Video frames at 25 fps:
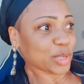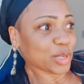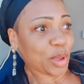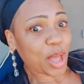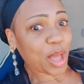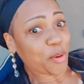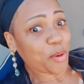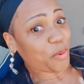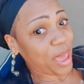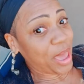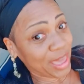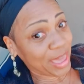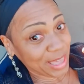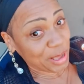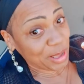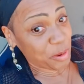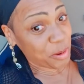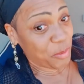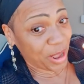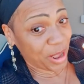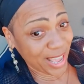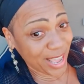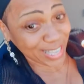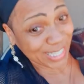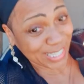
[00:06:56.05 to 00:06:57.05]

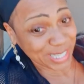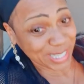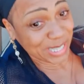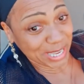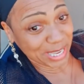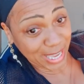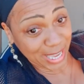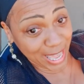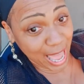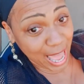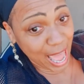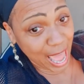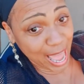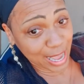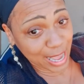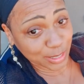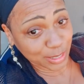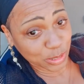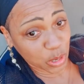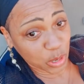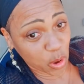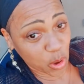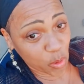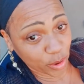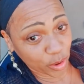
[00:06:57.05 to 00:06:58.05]
waste the gas
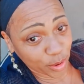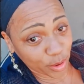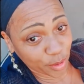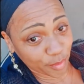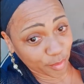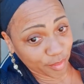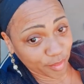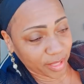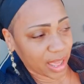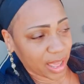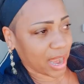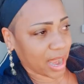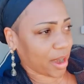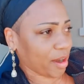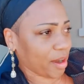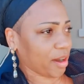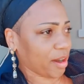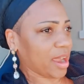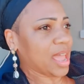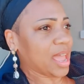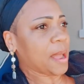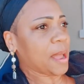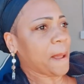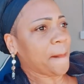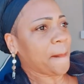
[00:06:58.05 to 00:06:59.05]
going over there,
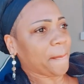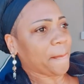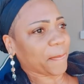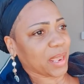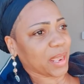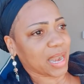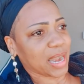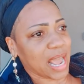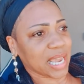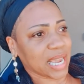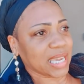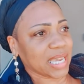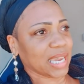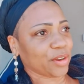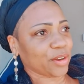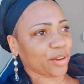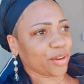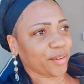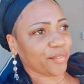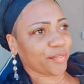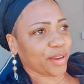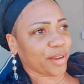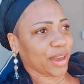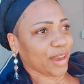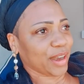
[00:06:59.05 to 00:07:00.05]
and I get over
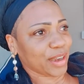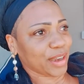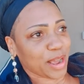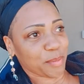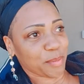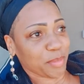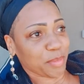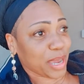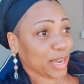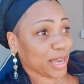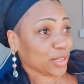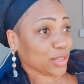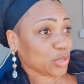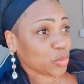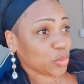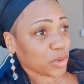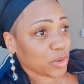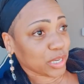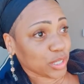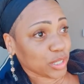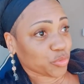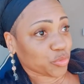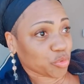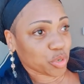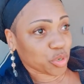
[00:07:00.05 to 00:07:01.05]
there and I made
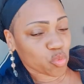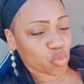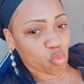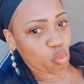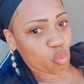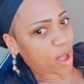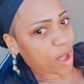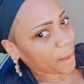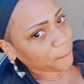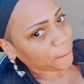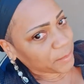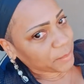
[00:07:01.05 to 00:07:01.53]
23 whopping